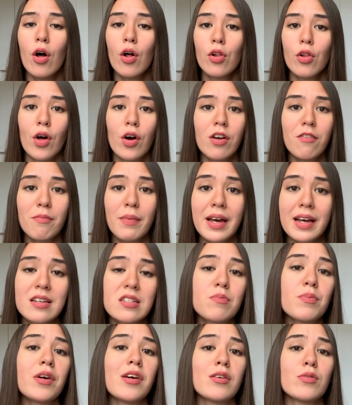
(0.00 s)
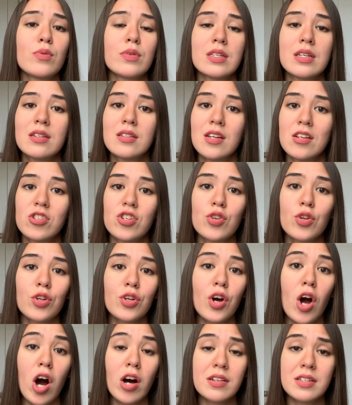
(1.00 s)
A lot of my experience was in digital
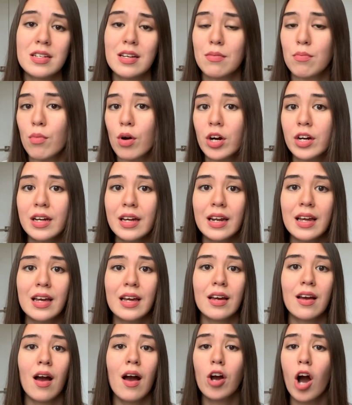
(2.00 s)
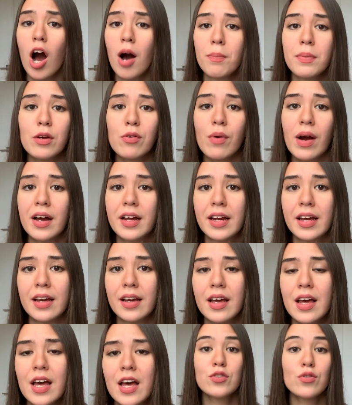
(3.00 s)
content marketing,
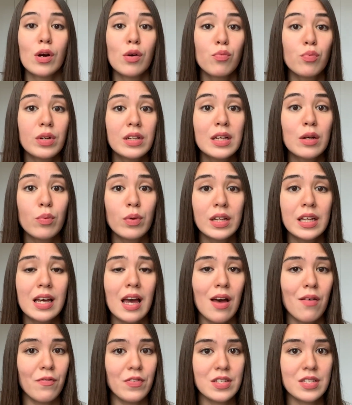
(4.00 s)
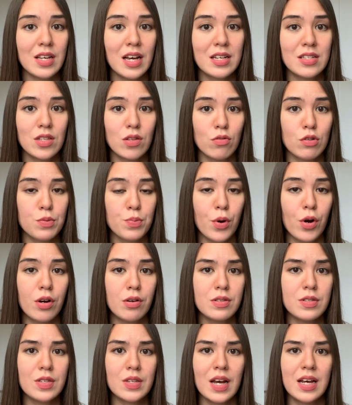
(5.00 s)
copywriting, so I really emphasized those
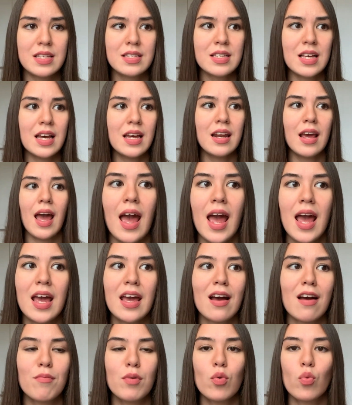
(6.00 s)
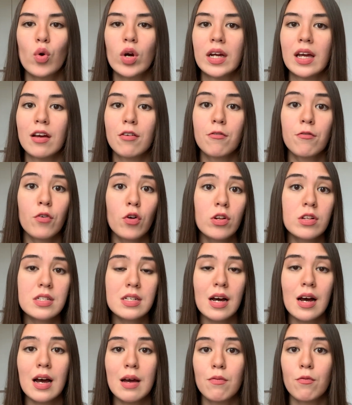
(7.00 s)
parts. I said, hey, I've been working
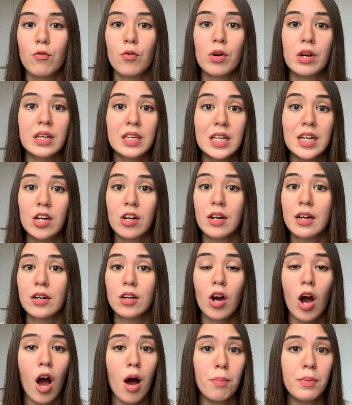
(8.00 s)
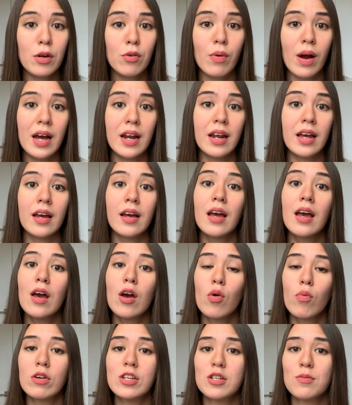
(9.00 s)
full-time for a year in copywriting,
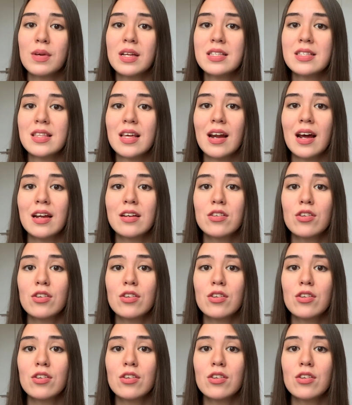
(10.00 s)
which means that I